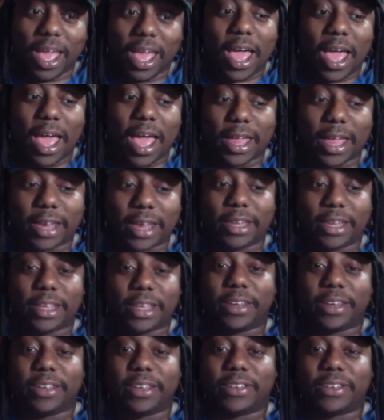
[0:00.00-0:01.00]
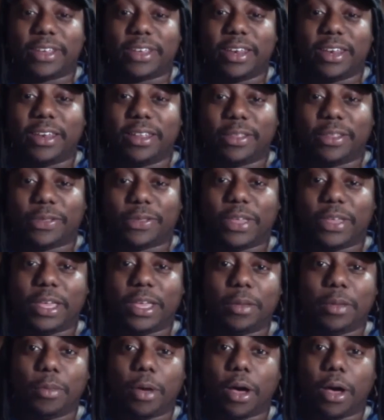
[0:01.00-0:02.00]
and it is in the
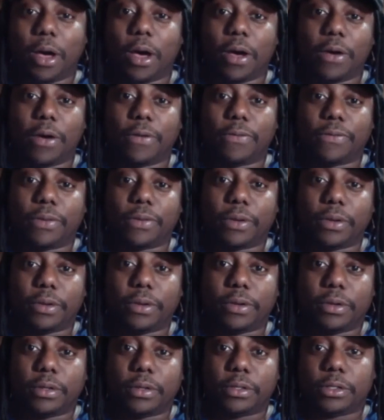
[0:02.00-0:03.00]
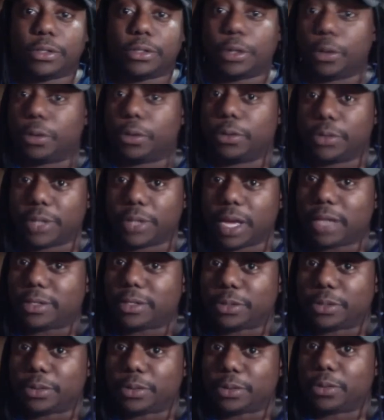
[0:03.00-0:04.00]
theme of
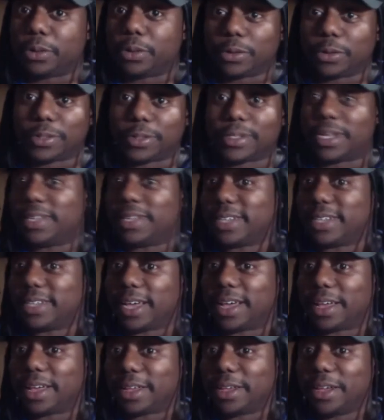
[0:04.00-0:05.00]
tokusatsu or sentai.